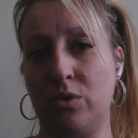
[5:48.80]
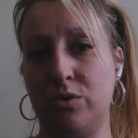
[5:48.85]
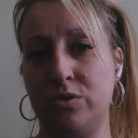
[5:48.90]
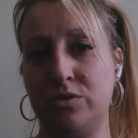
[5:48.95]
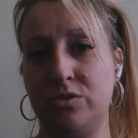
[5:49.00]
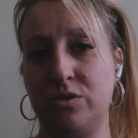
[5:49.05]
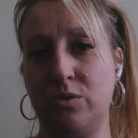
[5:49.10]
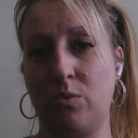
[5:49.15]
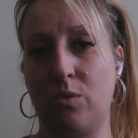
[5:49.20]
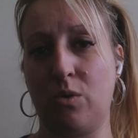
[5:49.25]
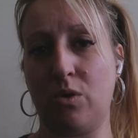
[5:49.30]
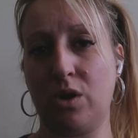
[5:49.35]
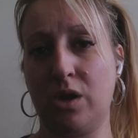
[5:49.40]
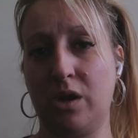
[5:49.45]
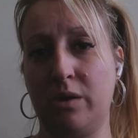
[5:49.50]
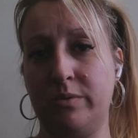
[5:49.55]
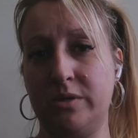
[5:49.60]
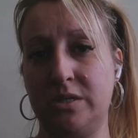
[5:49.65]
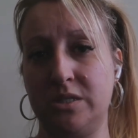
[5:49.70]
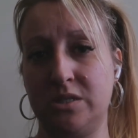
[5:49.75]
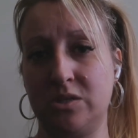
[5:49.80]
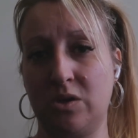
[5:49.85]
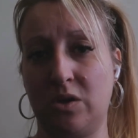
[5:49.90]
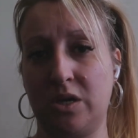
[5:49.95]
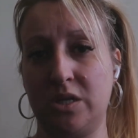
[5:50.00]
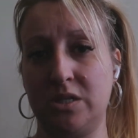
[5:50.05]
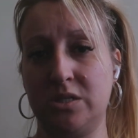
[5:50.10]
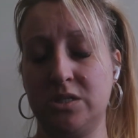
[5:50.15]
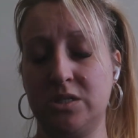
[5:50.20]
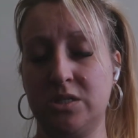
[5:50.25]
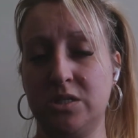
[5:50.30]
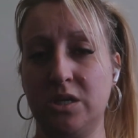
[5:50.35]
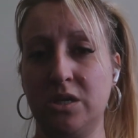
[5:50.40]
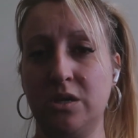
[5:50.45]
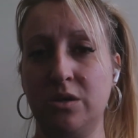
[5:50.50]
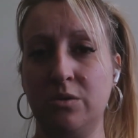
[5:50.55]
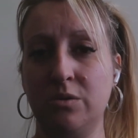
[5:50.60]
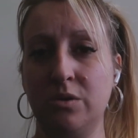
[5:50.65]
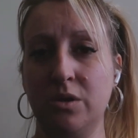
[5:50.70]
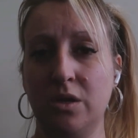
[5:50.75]
was what Chloe decided to
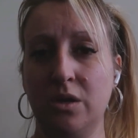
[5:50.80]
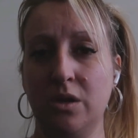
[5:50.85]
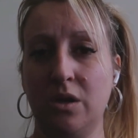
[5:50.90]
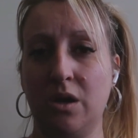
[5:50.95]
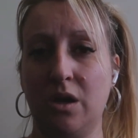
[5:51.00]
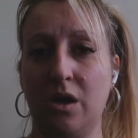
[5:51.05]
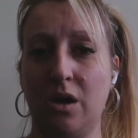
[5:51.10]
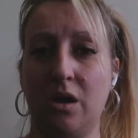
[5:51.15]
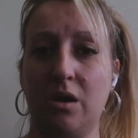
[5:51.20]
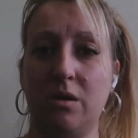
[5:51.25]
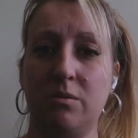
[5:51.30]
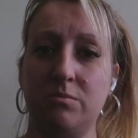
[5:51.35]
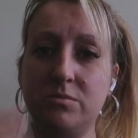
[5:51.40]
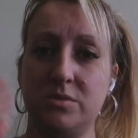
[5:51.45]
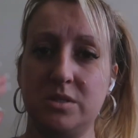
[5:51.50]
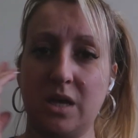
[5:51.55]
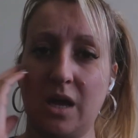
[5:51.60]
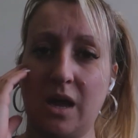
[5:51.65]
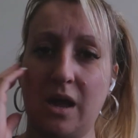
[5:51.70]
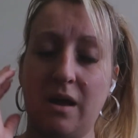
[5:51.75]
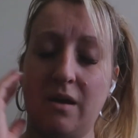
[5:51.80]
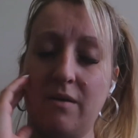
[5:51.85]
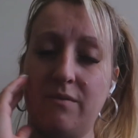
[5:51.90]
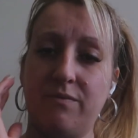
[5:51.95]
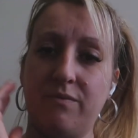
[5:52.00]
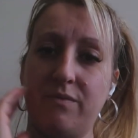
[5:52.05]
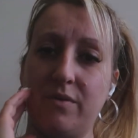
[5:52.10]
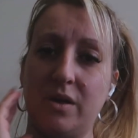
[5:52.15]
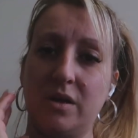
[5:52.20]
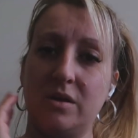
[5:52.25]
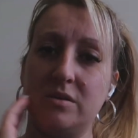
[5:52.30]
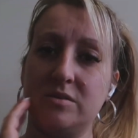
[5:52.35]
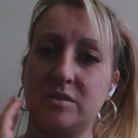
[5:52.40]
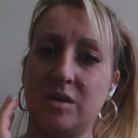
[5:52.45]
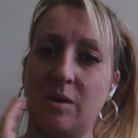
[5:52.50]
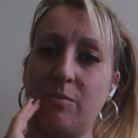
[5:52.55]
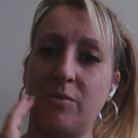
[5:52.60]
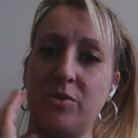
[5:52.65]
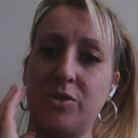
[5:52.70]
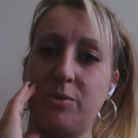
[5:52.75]
do, to have
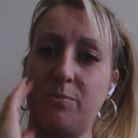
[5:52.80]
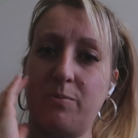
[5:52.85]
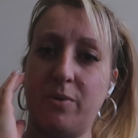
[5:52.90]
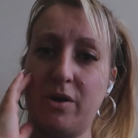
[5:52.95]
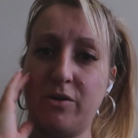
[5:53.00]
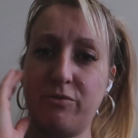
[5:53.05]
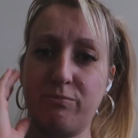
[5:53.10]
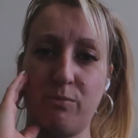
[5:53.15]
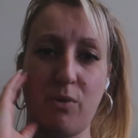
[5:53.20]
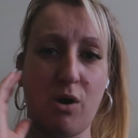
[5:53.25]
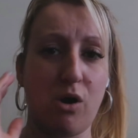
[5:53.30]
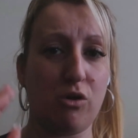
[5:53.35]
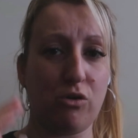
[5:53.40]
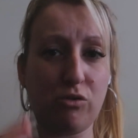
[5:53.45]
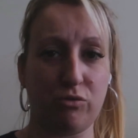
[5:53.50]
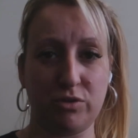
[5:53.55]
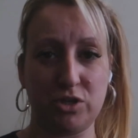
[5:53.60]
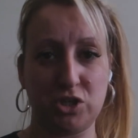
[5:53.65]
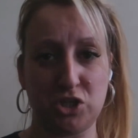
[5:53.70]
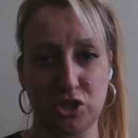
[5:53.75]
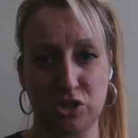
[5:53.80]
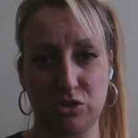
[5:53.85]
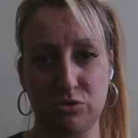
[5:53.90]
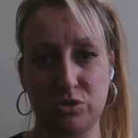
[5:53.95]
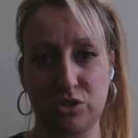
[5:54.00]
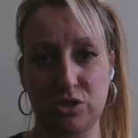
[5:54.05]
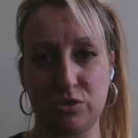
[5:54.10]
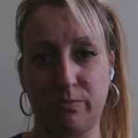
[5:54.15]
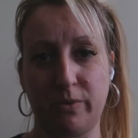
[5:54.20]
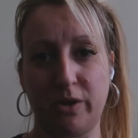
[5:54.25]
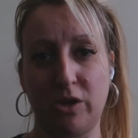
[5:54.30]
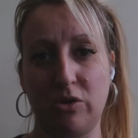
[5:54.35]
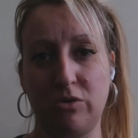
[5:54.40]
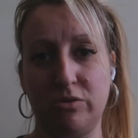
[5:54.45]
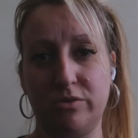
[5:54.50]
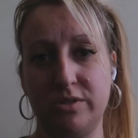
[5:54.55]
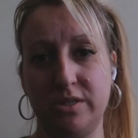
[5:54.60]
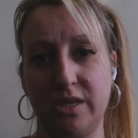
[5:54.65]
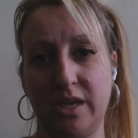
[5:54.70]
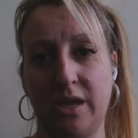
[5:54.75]
some of the birthmark reduced
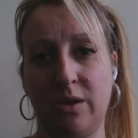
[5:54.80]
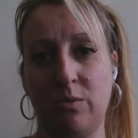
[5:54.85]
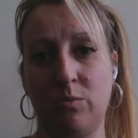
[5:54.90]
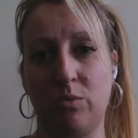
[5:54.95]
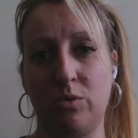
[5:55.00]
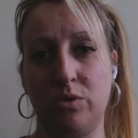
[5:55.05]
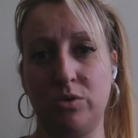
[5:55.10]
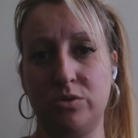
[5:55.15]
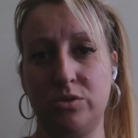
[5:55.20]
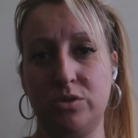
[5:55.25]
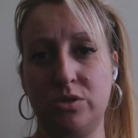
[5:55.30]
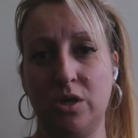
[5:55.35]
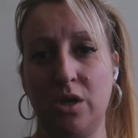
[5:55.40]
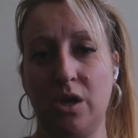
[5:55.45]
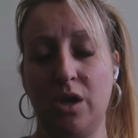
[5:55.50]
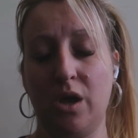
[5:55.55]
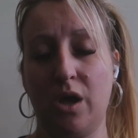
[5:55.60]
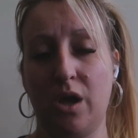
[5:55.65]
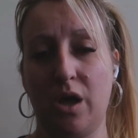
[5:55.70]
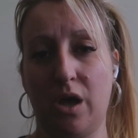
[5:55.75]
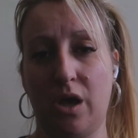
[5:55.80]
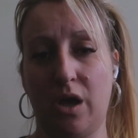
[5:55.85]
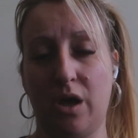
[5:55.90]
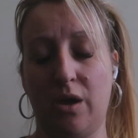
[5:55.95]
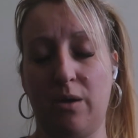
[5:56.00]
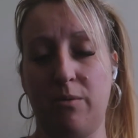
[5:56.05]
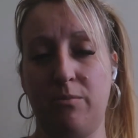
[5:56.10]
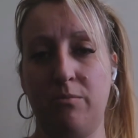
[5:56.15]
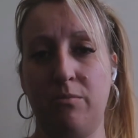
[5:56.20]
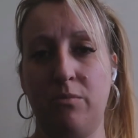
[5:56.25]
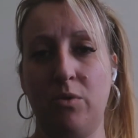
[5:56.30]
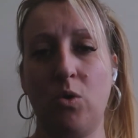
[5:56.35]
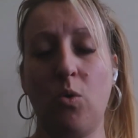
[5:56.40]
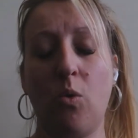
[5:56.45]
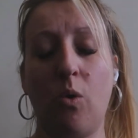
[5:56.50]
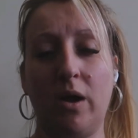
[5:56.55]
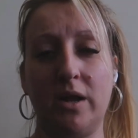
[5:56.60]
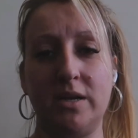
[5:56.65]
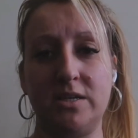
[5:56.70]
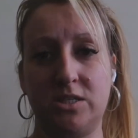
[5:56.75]
because it was
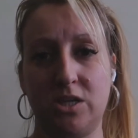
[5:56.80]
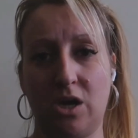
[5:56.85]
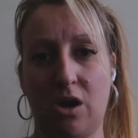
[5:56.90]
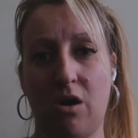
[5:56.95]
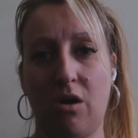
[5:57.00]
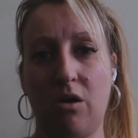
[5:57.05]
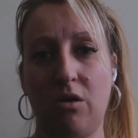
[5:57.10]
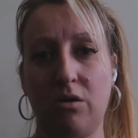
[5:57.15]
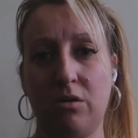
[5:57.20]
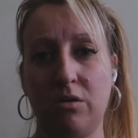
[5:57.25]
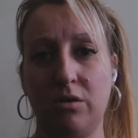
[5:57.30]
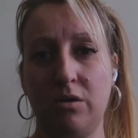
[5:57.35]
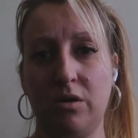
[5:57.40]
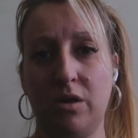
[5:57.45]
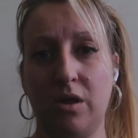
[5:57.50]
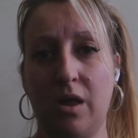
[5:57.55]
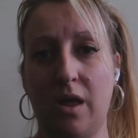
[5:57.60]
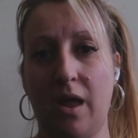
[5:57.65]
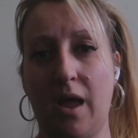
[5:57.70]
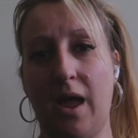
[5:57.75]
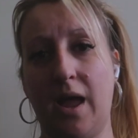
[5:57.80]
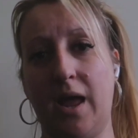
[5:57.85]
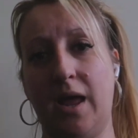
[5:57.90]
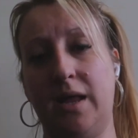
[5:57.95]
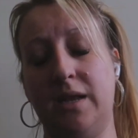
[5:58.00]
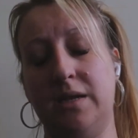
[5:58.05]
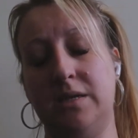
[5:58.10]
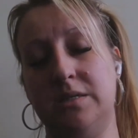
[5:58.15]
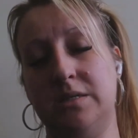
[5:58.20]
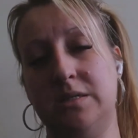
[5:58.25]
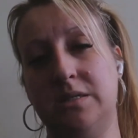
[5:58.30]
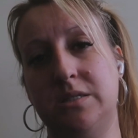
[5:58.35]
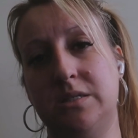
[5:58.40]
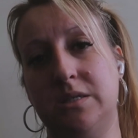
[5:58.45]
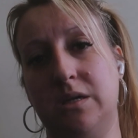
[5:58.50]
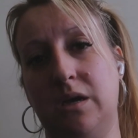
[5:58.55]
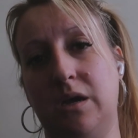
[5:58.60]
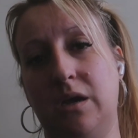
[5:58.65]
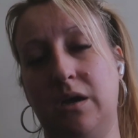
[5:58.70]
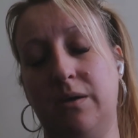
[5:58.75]
quite dark, and
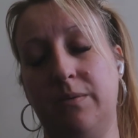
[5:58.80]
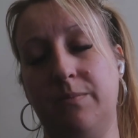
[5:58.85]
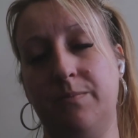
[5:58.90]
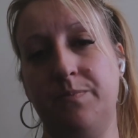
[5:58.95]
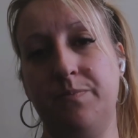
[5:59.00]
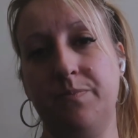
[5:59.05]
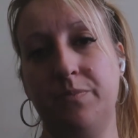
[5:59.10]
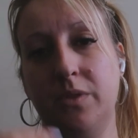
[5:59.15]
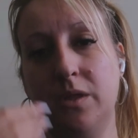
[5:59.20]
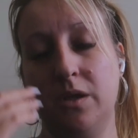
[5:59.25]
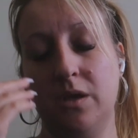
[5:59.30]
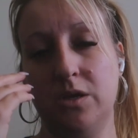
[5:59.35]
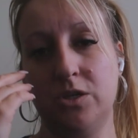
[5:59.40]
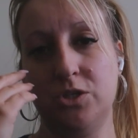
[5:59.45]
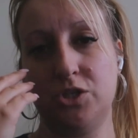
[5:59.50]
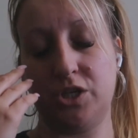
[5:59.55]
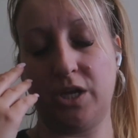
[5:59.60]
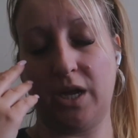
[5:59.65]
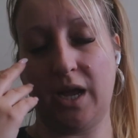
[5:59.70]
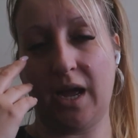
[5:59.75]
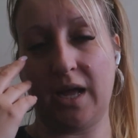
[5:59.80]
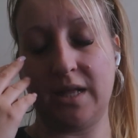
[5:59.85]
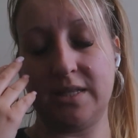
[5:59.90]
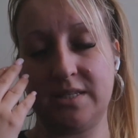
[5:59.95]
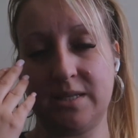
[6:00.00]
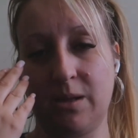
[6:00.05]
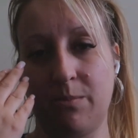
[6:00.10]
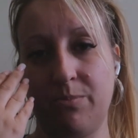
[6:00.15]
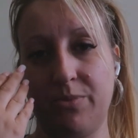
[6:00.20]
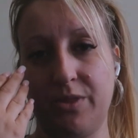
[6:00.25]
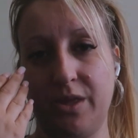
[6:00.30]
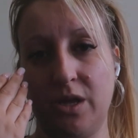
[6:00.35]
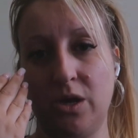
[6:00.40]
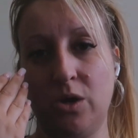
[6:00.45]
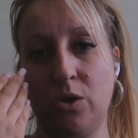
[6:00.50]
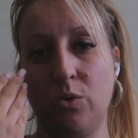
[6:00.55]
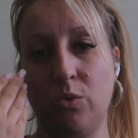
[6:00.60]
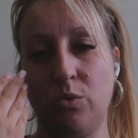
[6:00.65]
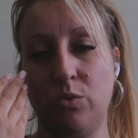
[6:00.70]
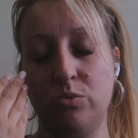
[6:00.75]
she had
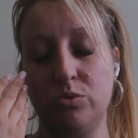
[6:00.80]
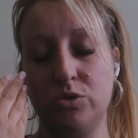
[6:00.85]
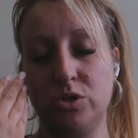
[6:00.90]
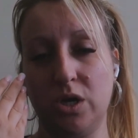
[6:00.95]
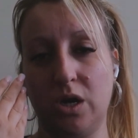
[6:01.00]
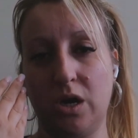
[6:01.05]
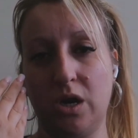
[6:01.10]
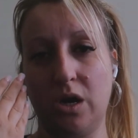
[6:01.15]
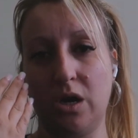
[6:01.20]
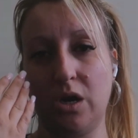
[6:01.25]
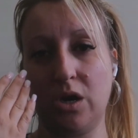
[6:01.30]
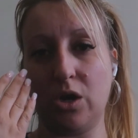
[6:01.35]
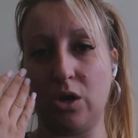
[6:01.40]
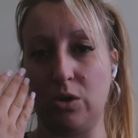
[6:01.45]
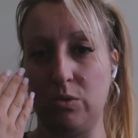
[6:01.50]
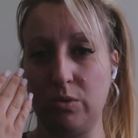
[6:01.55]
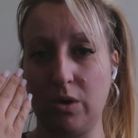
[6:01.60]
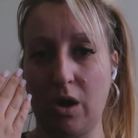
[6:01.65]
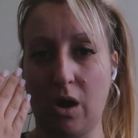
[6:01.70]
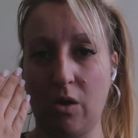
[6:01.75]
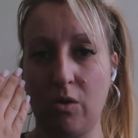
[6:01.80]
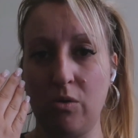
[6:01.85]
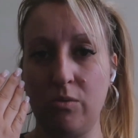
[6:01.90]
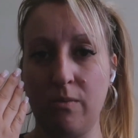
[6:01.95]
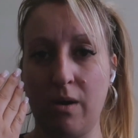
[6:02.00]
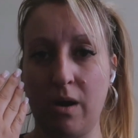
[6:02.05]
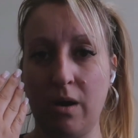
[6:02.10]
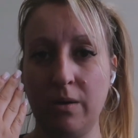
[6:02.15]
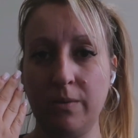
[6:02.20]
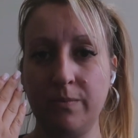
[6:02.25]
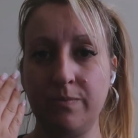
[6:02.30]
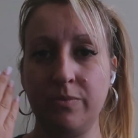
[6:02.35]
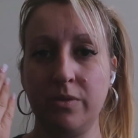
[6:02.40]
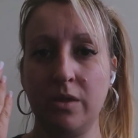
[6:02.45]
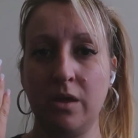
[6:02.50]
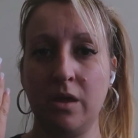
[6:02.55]
something called glaucoma,